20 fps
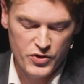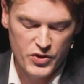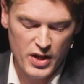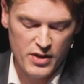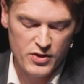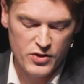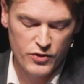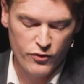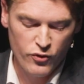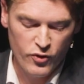
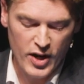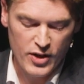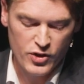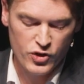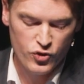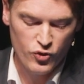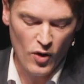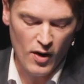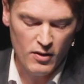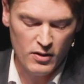says, for our
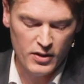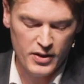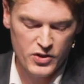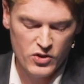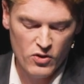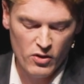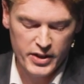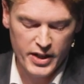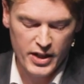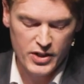struggle
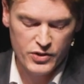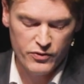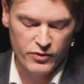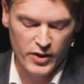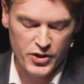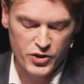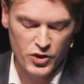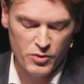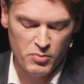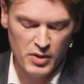is not against
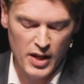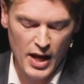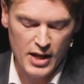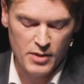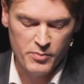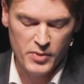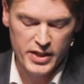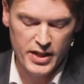flesh and blood,